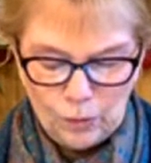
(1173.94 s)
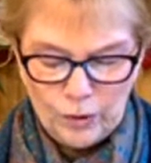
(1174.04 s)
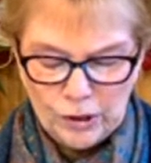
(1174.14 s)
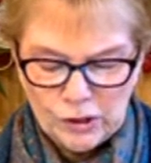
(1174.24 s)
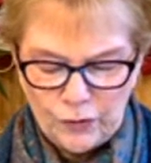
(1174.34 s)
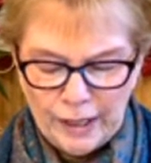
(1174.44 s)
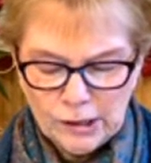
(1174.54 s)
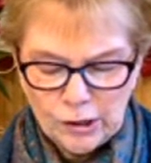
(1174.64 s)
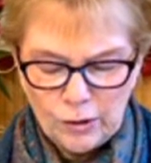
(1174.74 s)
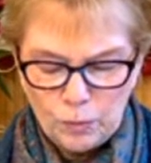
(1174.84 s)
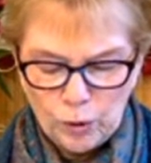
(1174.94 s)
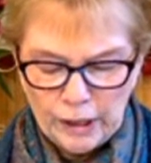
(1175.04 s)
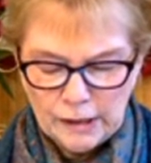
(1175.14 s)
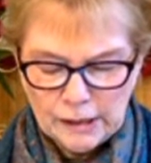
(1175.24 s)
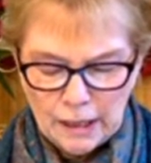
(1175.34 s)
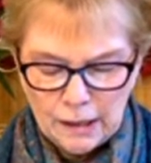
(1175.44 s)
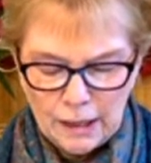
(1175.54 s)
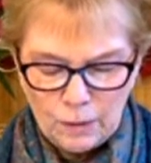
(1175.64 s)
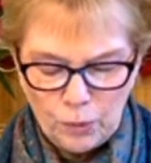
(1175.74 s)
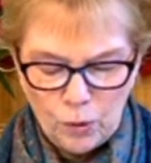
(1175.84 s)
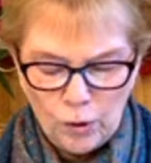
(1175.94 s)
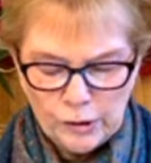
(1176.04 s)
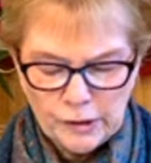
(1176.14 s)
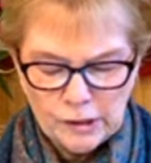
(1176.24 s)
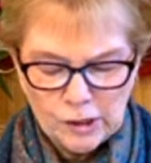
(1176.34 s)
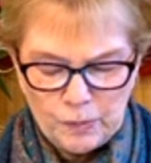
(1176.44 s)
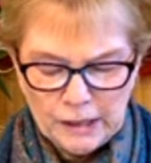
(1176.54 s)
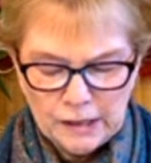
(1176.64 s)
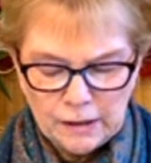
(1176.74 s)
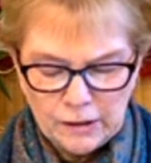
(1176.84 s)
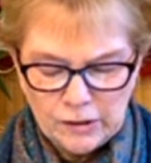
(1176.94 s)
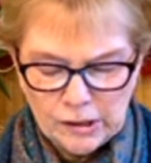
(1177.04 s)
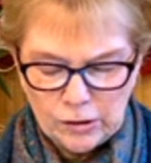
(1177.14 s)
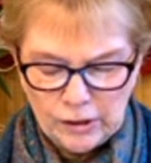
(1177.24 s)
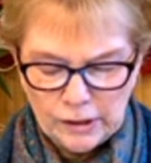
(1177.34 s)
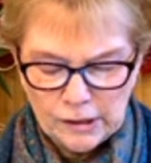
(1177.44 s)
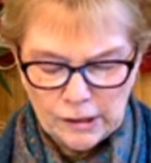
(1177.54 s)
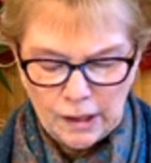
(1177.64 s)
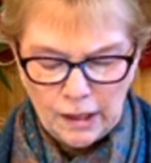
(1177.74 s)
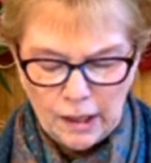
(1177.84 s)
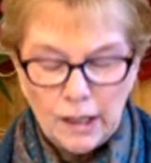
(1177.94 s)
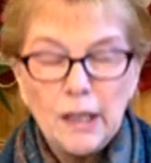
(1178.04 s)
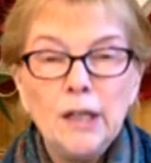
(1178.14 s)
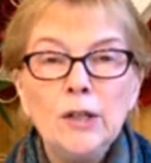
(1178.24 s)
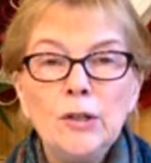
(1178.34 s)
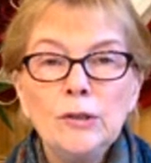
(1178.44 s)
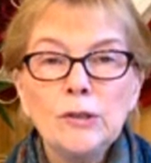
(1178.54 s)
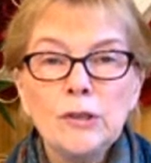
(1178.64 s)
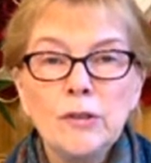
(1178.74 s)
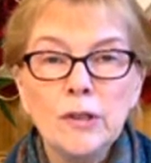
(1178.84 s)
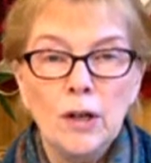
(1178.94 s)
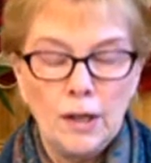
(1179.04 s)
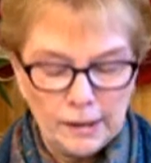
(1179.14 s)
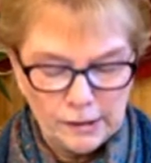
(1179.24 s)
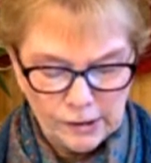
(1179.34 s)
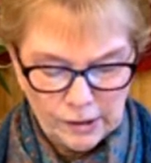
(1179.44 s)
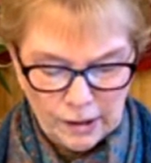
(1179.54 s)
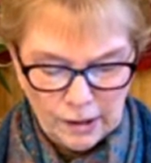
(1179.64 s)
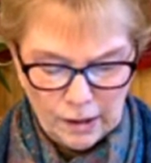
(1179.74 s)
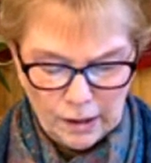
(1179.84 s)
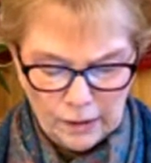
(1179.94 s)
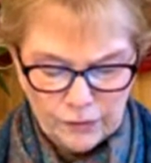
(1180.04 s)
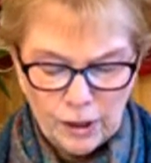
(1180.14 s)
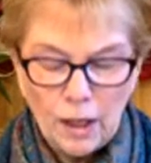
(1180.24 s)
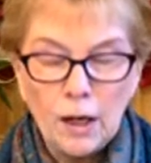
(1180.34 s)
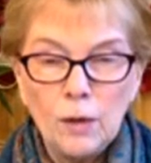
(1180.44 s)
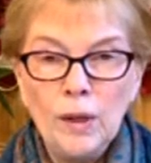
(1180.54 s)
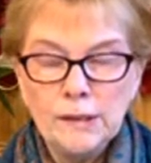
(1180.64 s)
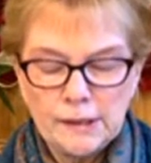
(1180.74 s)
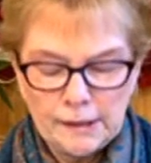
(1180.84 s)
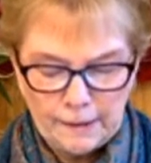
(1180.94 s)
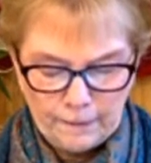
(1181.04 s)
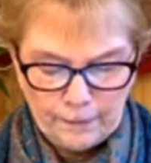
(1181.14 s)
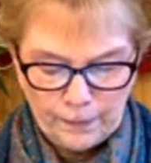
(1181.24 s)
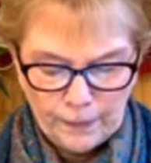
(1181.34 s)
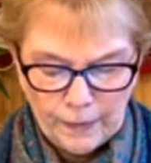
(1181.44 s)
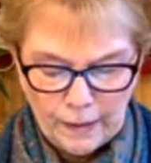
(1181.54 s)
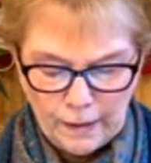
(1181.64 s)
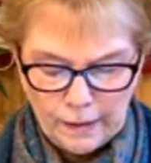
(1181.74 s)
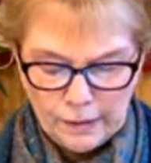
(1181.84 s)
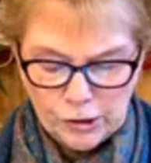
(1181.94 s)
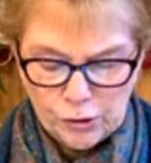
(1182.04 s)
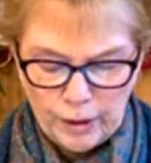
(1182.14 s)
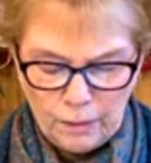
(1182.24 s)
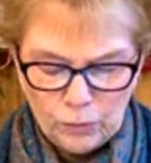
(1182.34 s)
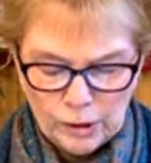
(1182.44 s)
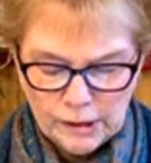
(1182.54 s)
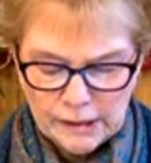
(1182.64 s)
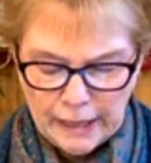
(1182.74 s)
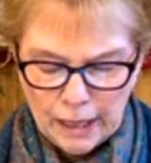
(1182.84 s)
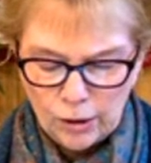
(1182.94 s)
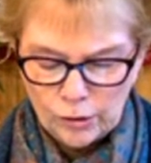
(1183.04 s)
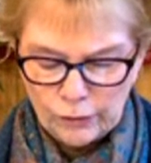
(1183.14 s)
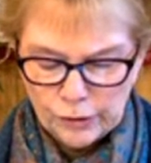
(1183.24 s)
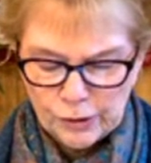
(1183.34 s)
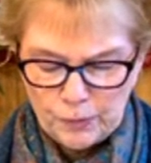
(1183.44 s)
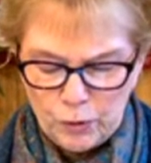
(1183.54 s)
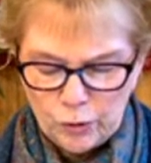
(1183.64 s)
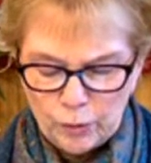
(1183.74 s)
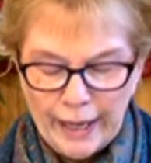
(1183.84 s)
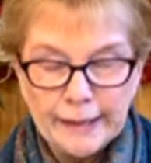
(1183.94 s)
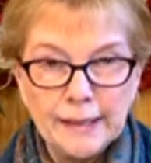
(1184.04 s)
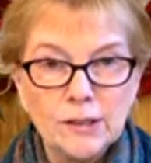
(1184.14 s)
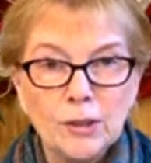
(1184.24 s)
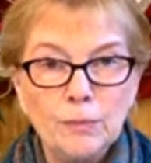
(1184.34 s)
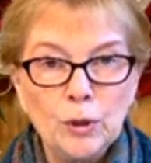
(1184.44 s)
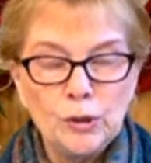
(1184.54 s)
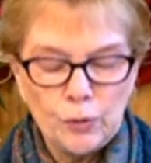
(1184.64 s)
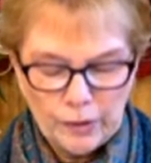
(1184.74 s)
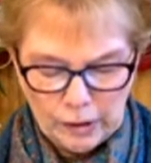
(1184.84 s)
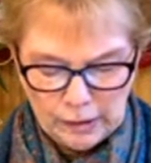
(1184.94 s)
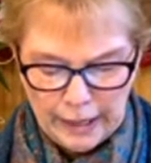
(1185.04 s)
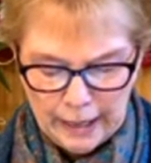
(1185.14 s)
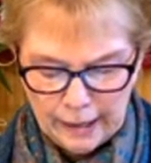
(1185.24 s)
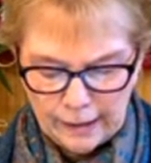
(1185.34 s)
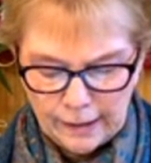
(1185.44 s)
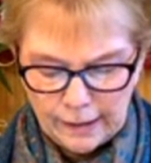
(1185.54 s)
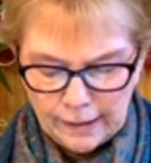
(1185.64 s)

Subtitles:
With his face to the morning sun, he pours and speaks into the stillness. Here's to the gods of Tahawas. The stream runs down over smooth granite to merge with the lake,